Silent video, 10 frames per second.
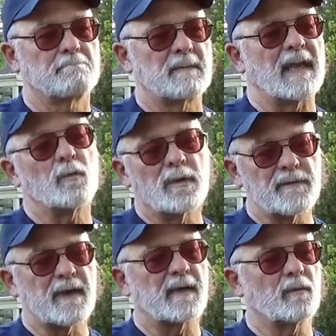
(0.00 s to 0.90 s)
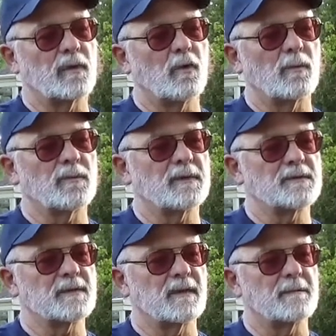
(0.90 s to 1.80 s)
And with that, we hope
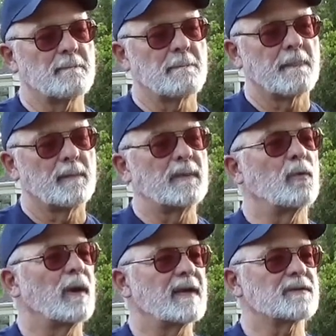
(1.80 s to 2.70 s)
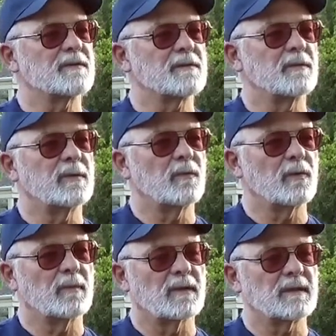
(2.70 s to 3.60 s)
that people will ask us a little bit
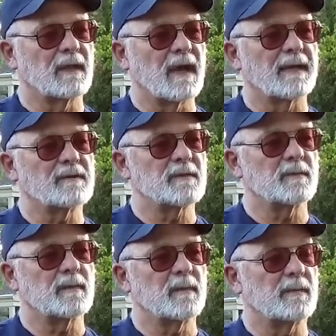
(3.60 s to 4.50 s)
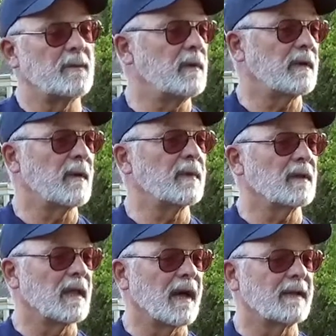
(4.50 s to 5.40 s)
more about the Lions and maybe becoming
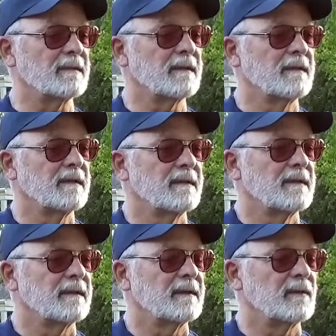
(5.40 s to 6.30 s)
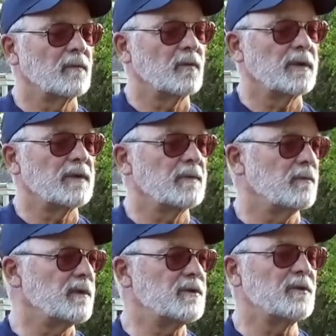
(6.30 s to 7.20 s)
a Lion. And
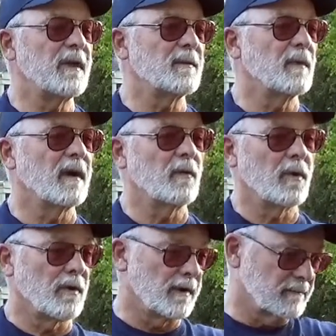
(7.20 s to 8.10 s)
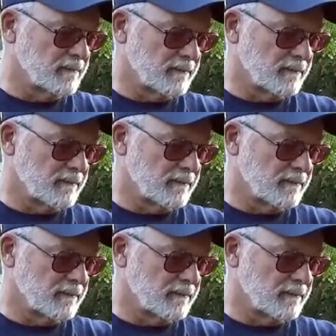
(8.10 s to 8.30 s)
we do that by wearing